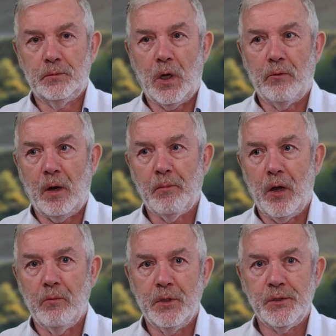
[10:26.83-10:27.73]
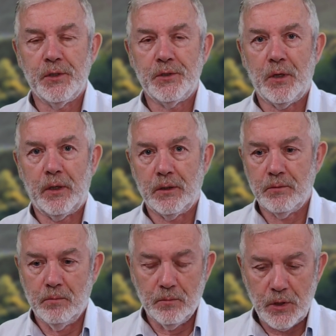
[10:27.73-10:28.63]
I run my own business, so I
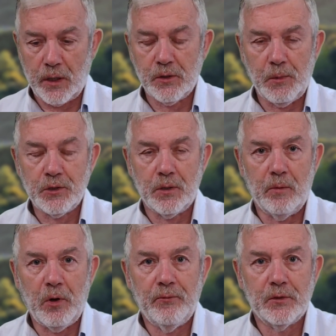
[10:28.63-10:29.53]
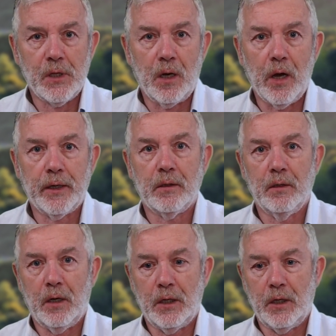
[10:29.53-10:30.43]
can take as much time off as I like,
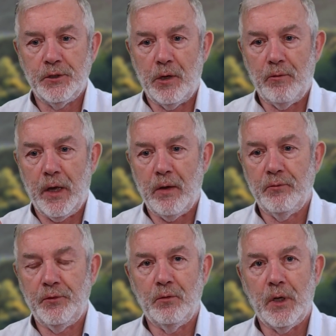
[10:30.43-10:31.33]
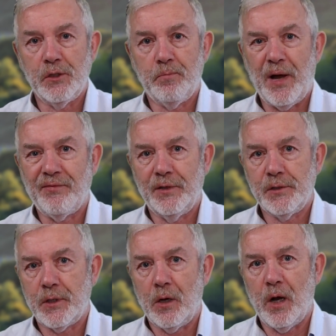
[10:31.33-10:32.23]
and I generally have a few days buffer.
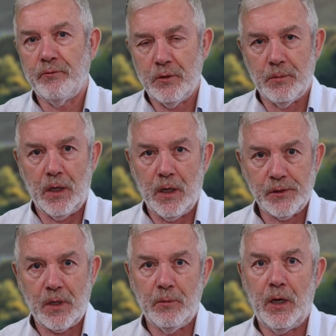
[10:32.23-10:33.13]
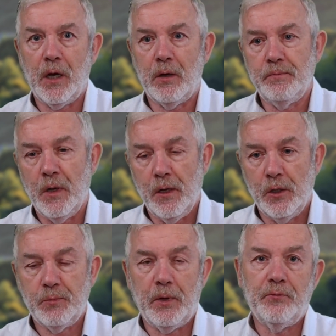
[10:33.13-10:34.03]
So after my last Camino, I
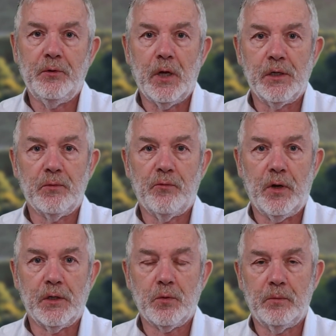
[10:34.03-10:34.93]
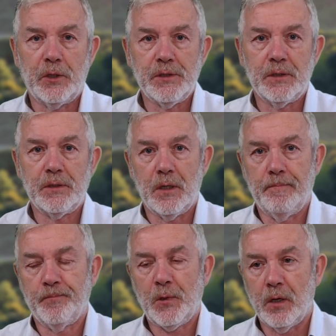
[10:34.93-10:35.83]
spent a few days in France with my sister,
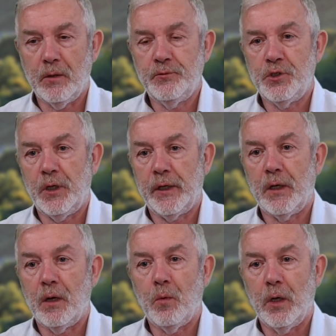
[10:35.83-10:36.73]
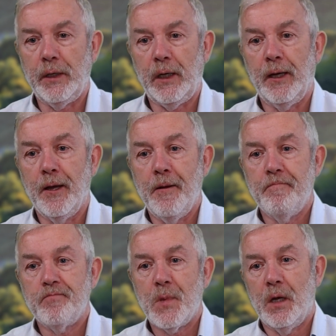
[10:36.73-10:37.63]
kind of chilling and unwinding,
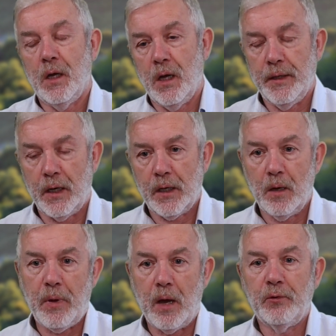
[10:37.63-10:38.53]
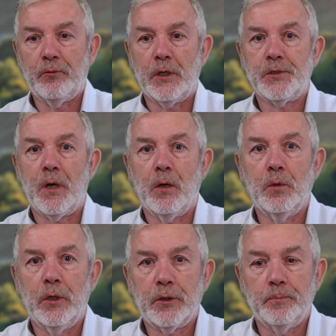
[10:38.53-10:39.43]
and then I get back before I start
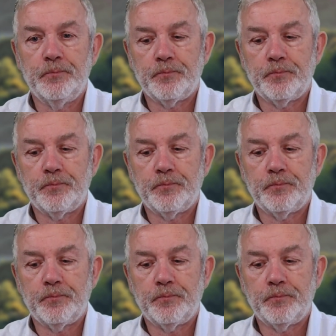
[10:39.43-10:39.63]
work.